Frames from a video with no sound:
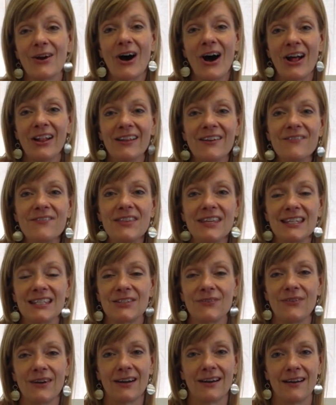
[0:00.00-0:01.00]
All of
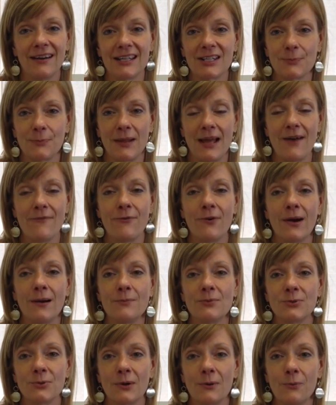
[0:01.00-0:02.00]
these various
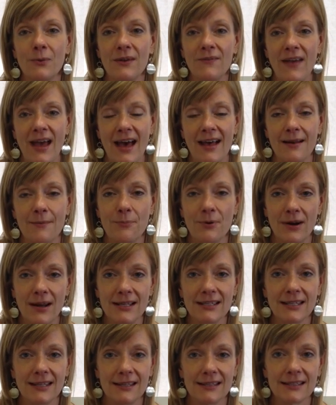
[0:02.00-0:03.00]
platforms where we've had a
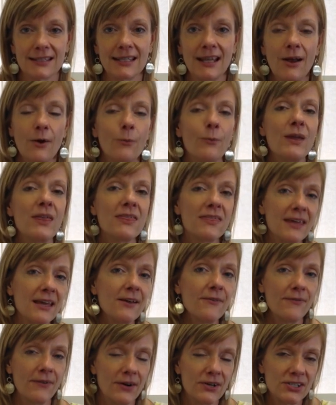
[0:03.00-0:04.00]
presence, we
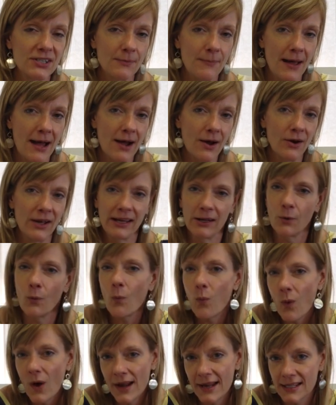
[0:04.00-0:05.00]
think first about
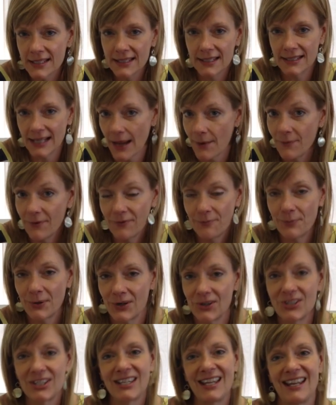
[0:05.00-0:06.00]
what is the type of
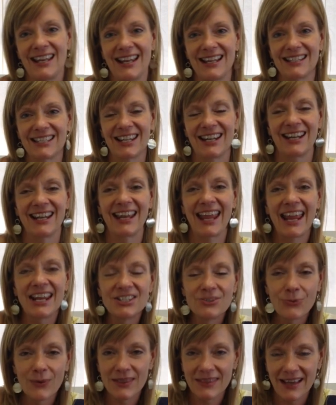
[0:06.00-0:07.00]
person that's going to
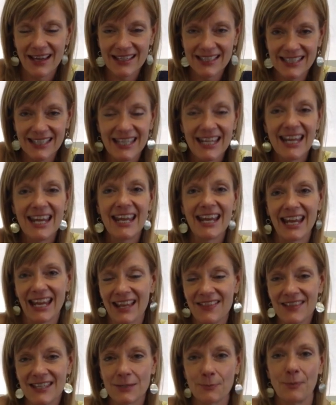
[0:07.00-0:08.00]
engage with us
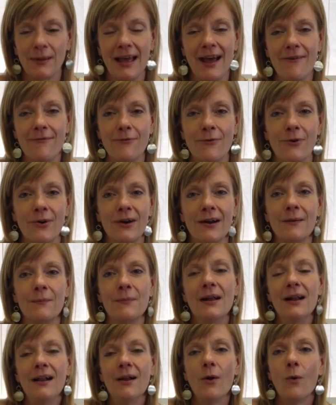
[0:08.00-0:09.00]
in this
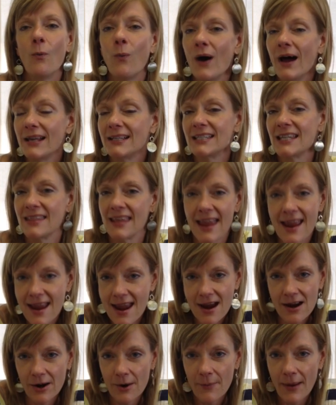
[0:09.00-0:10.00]
platform, what do they
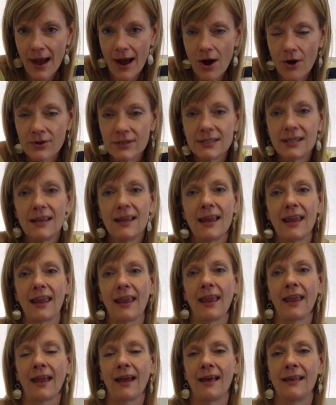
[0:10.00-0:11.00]
care about,
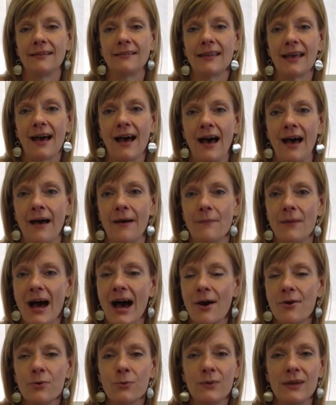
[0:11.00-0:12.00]
and
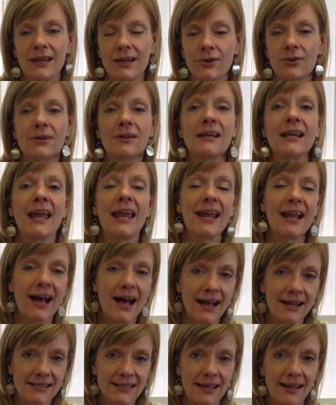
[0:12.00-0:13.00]
how do we create
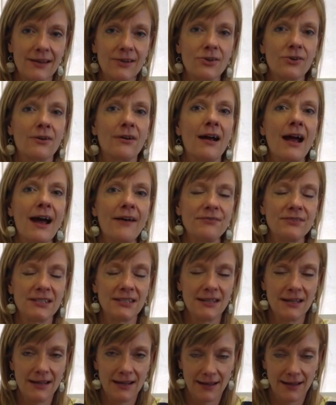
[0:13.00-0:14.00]
content, craft